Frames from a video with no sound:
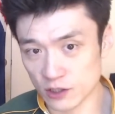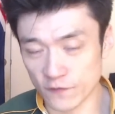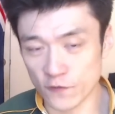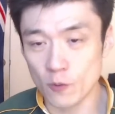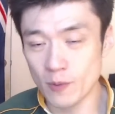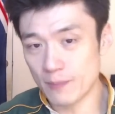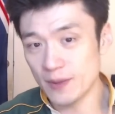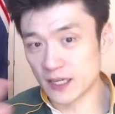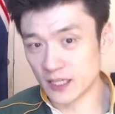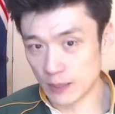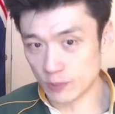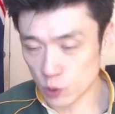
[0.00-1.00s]
format,
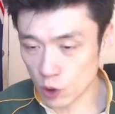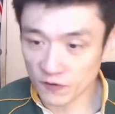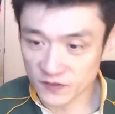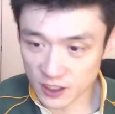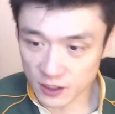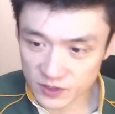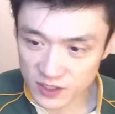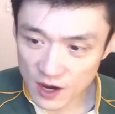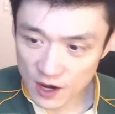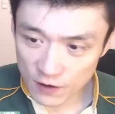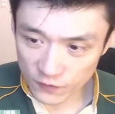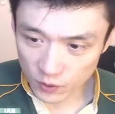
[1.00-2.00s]
making up 12 teams
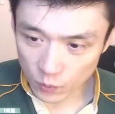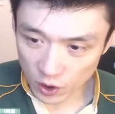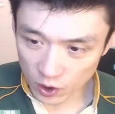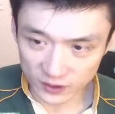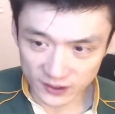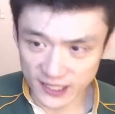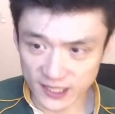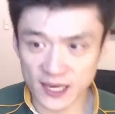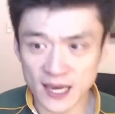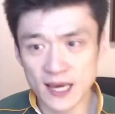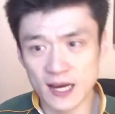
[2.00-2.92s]
for the World League.